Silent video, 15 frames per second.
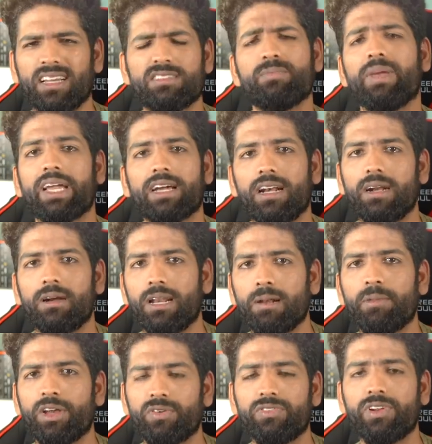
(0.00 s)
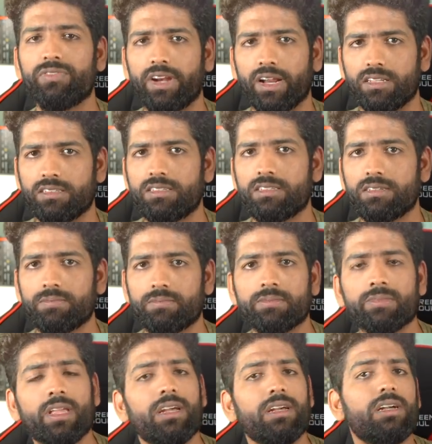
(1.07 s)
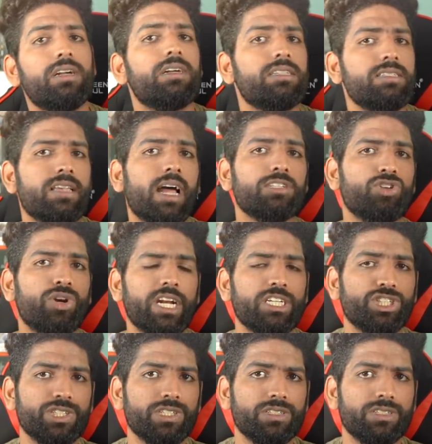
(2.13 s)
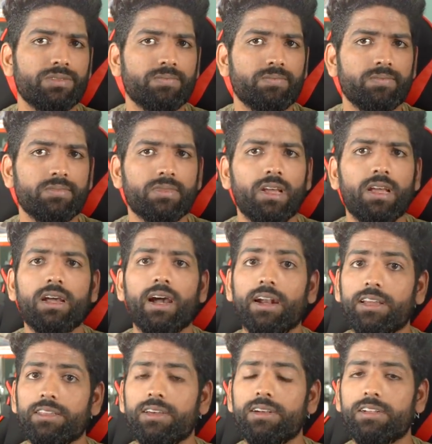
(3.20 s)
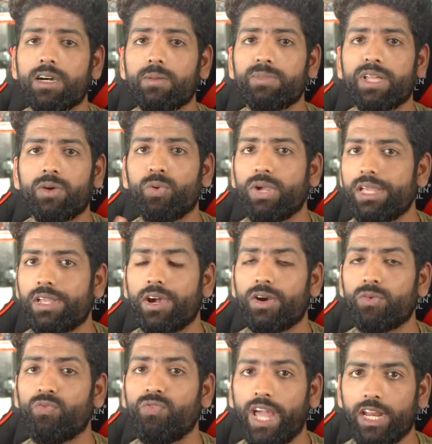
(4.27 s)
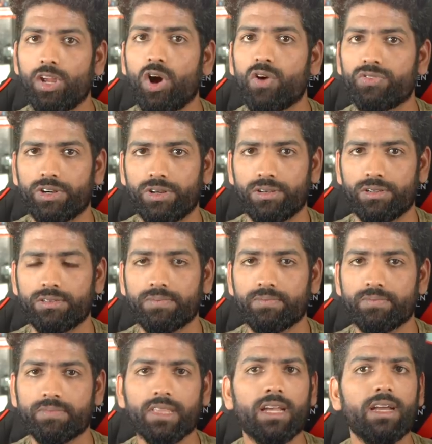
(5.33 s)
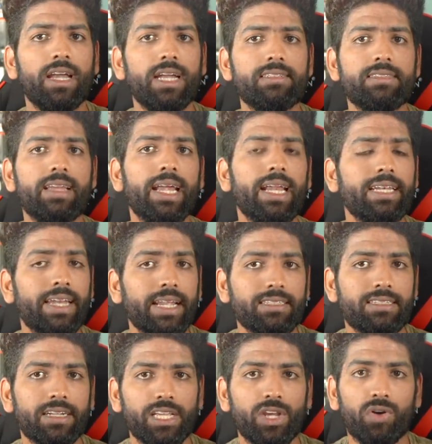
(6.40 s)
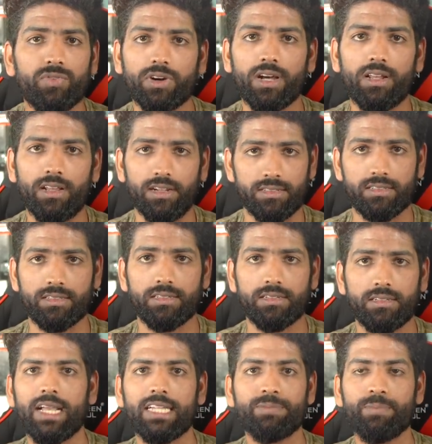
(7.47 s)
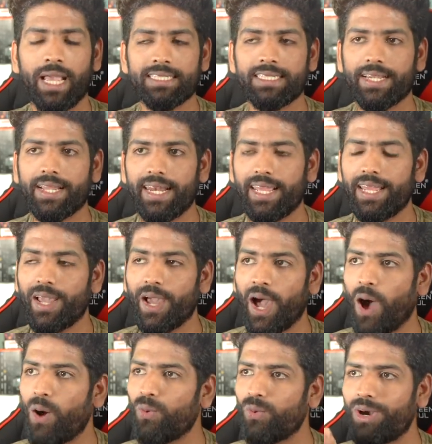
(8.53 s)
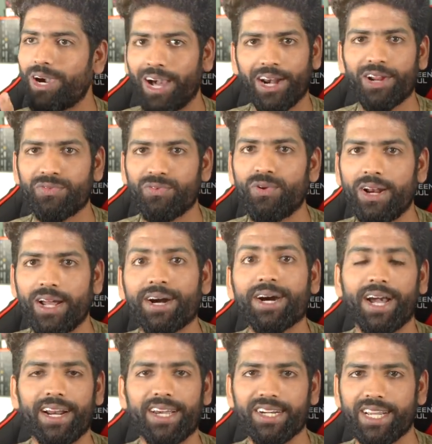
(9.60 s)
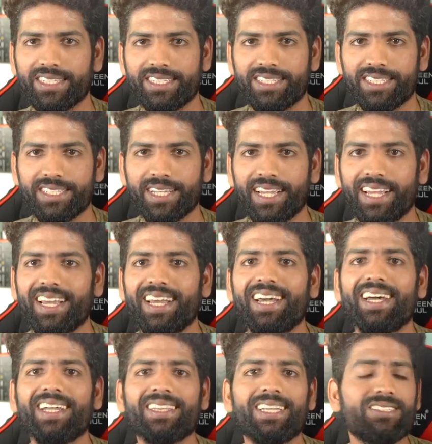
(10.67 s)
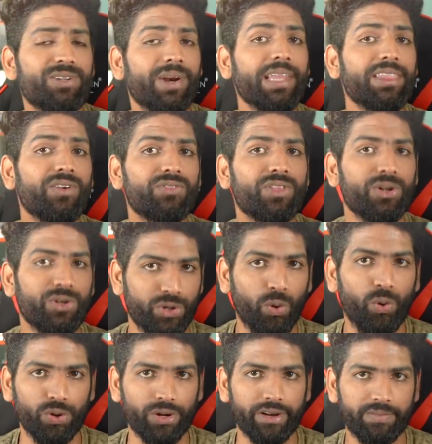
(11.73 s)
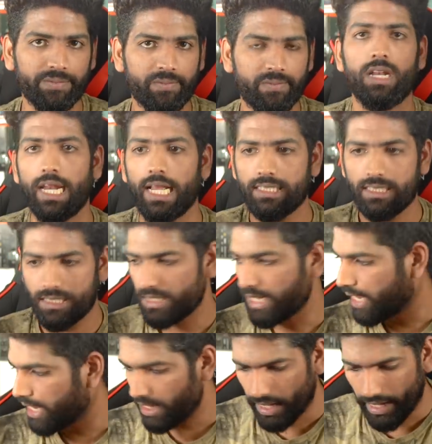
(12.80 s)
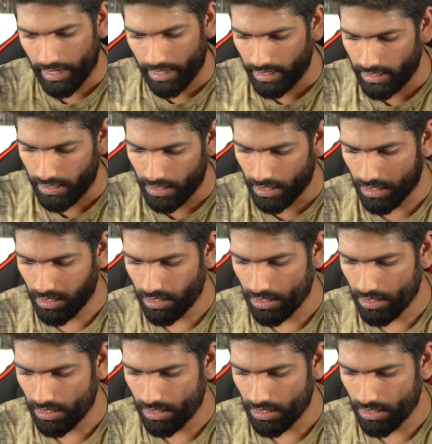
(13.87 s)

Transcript: does make a little bit of difference. Saturation. Another term that we hear very often. It's the intensity of colors. It's basically how colorful a color is. The strength of the tone. Let's say I